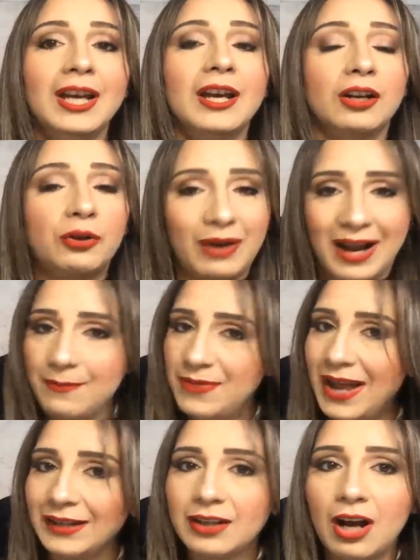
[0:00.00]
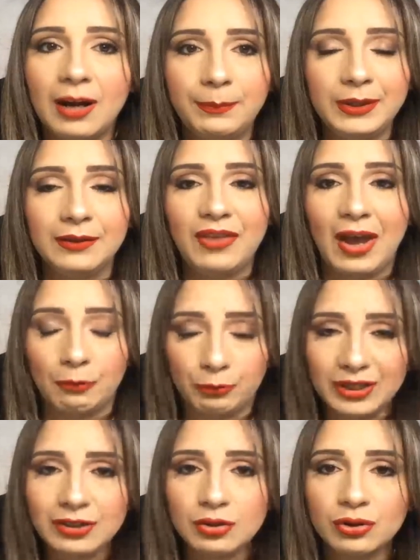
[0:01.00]
grab that copy of that
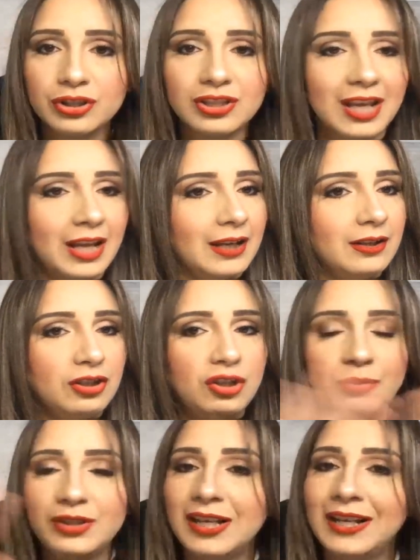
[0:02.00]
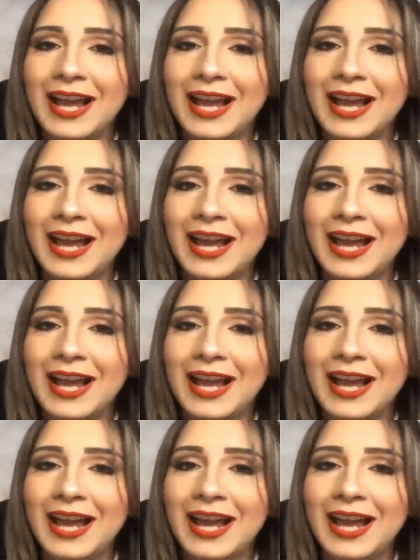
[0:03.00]
resource and use it